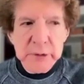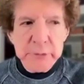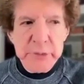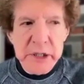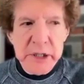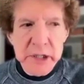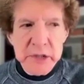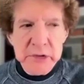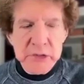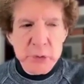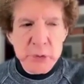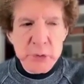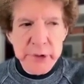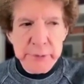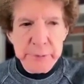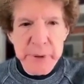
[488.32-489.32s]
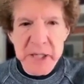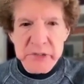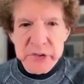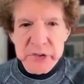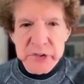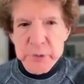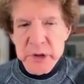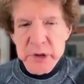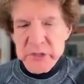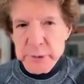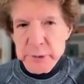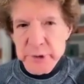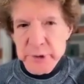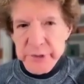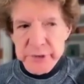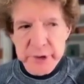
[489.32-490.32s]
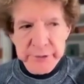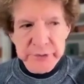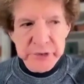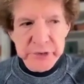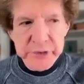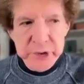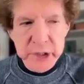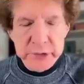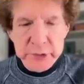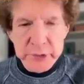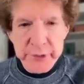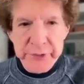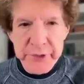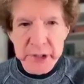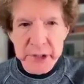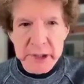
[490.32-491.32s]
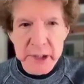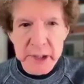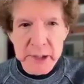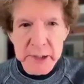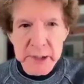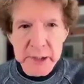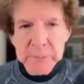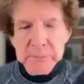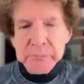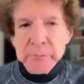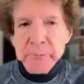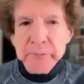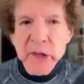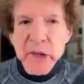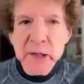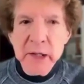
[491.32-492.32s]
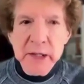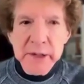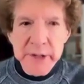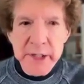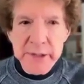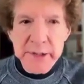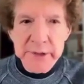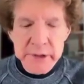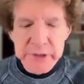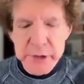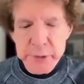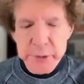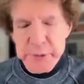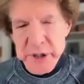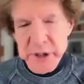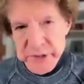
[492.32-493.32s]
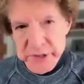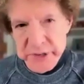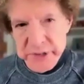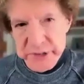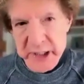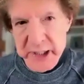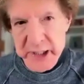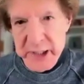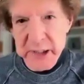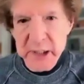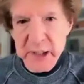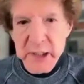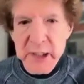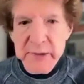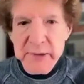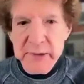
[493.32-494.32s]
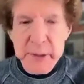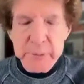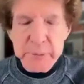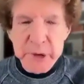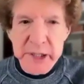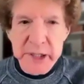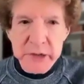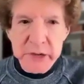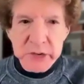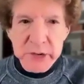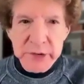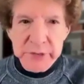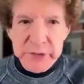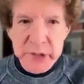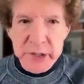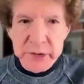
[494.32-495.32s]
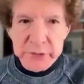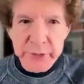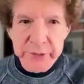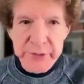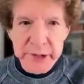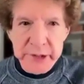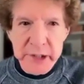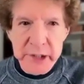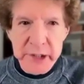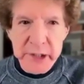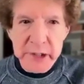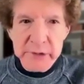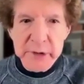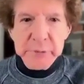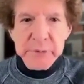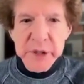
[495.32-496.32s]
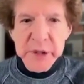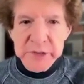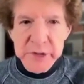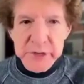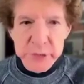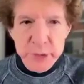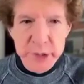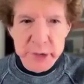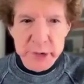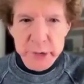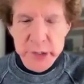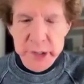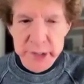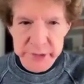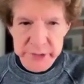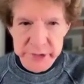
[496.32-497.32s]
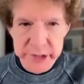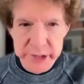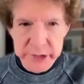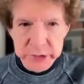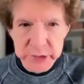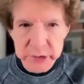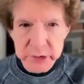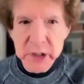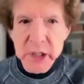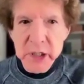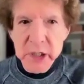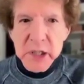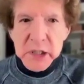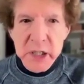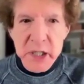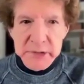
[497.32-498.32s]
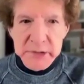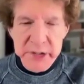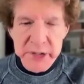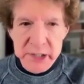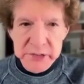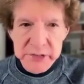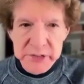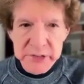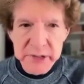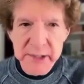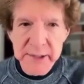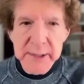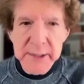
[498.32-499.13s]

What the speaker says: begins with basic principles of structural thinking. Then there's a business day, the application of structural thinking in a business or organizational context.